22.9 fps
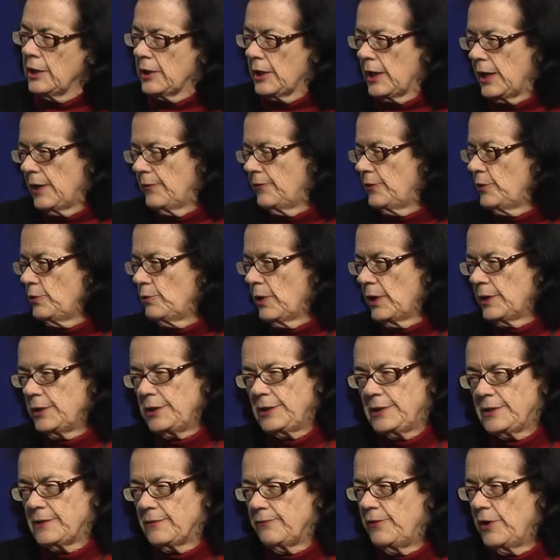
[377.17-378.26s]
Kevin Rudd
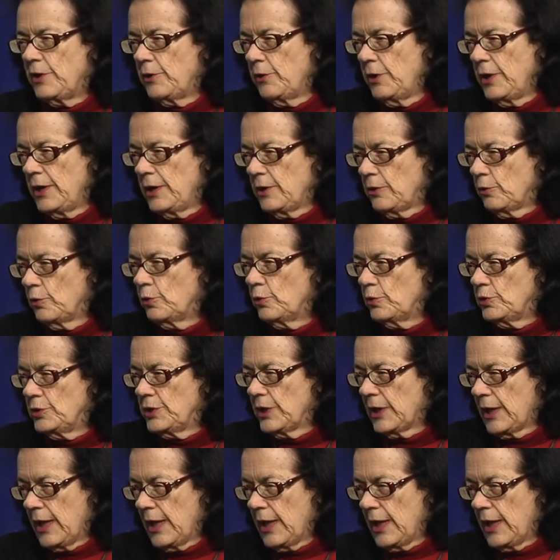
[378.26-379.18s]
is a very good